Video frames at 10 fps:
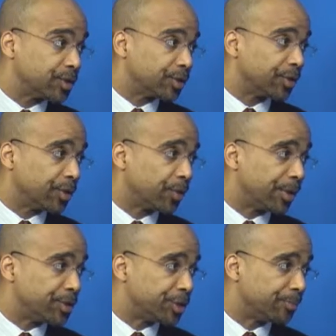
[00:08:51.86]
into the
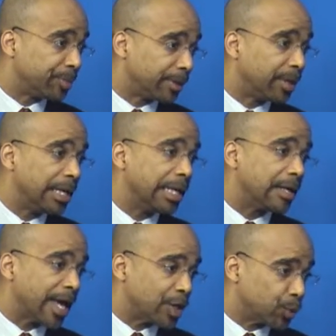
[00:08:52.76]
equation, but
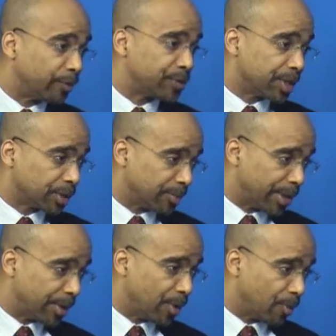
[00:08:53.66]
as we talked
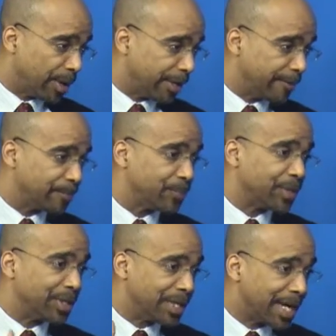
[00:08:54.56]
about already,
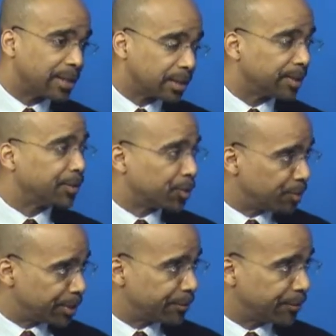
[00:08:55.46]
the net clinical
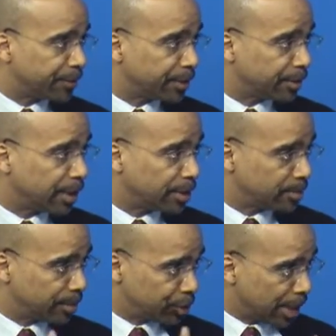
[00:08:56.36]
benefit in
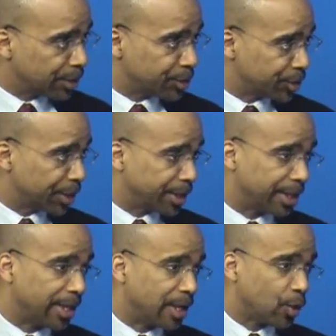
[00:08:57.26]
the Magellan
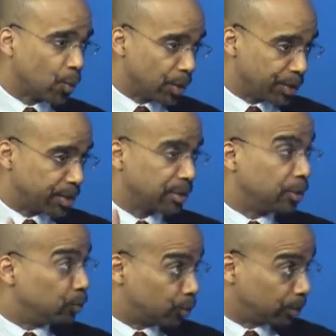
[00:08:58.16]
study was
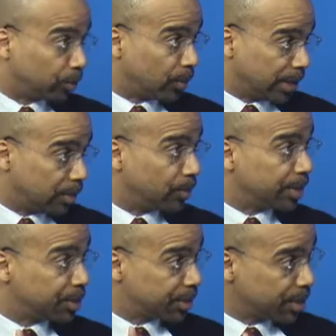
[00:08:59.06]
neutral. We didn't
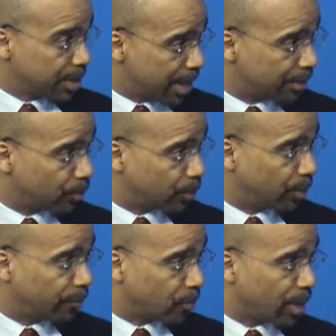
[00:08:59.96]
really see that with
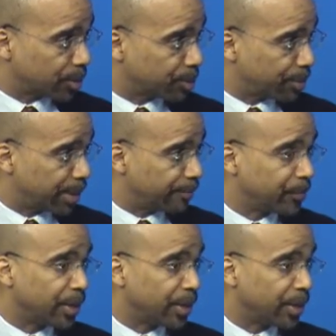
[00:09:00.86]
rivaroxaban.